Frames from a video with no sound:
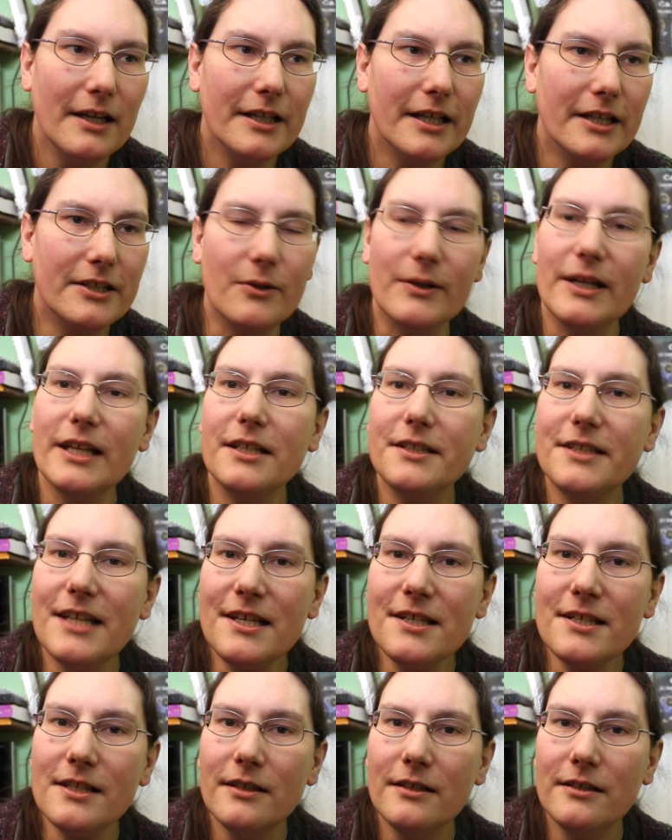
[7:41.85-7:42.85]
you don't get the
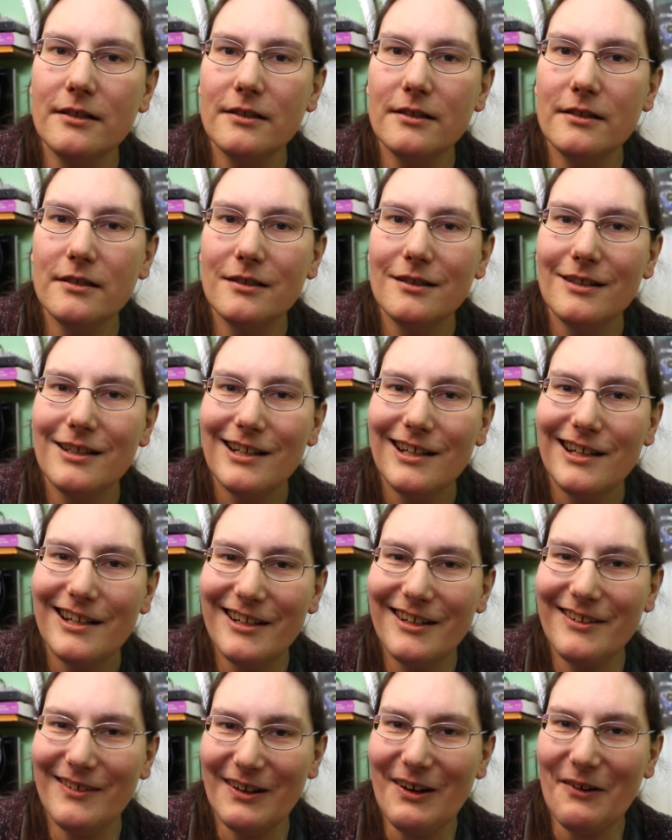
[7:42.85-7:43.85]
disc,
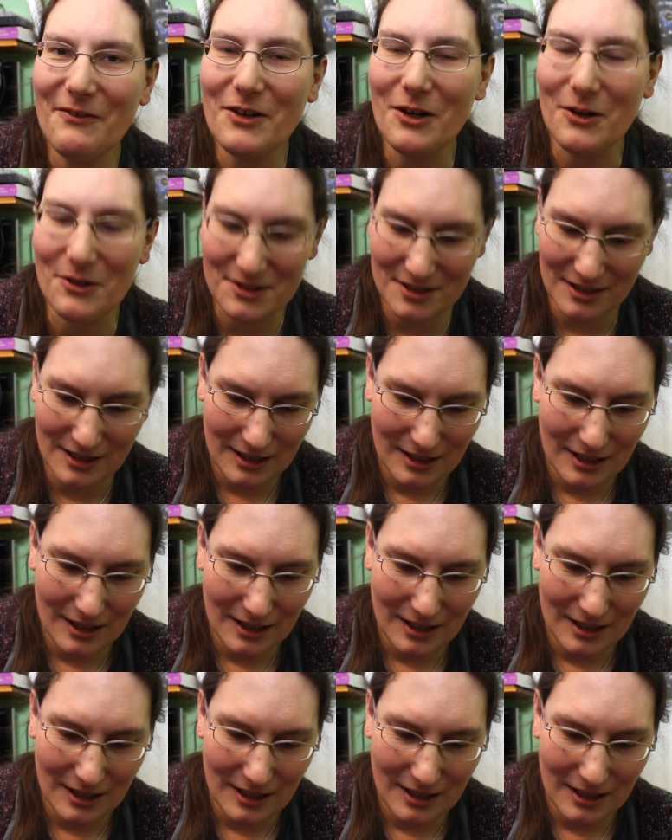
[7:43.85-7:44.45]
of course.